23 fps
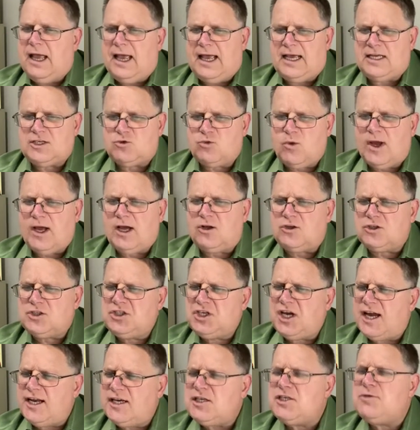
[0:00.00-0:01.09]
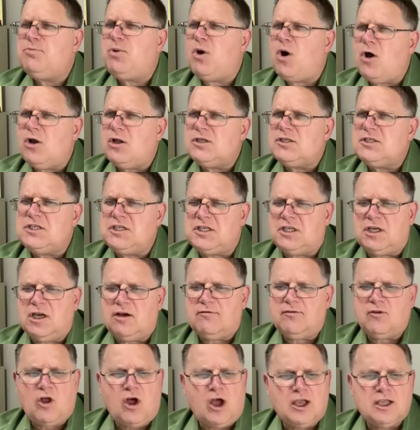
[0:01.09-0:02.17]
As well, China's policy
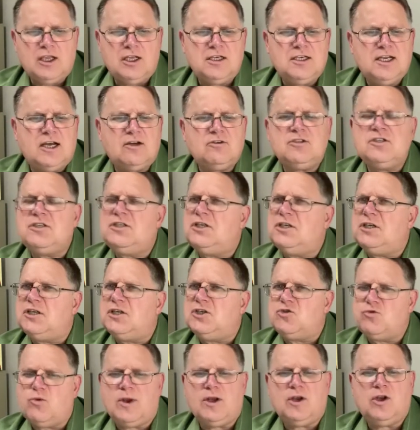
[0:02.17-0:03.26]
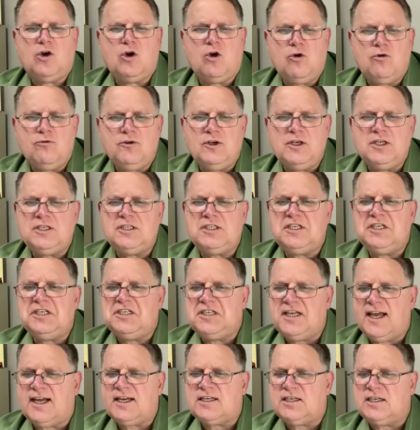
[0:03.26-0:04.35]
of locking down cities when COVID is
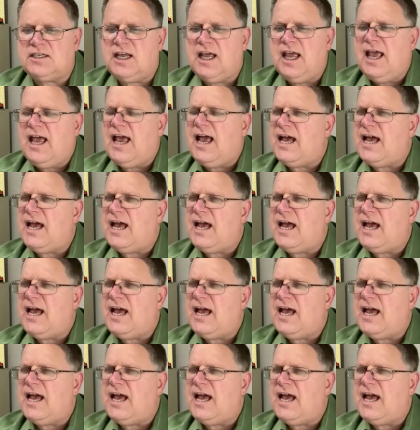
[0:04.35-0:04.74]
detected